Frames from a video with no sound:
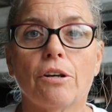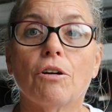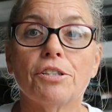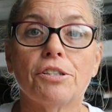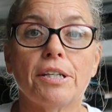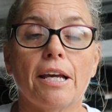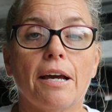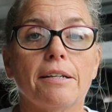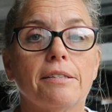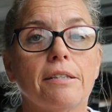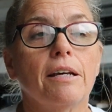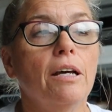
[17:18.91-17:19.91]

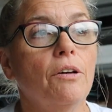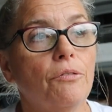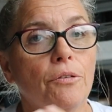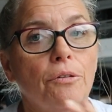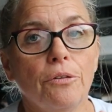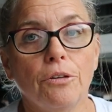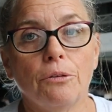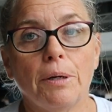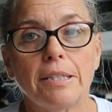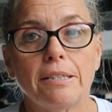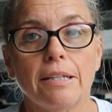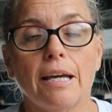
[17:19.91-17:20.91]
NRCS, through
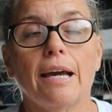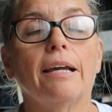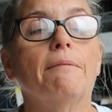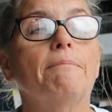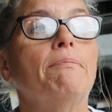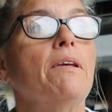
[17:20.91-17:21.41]
USDA.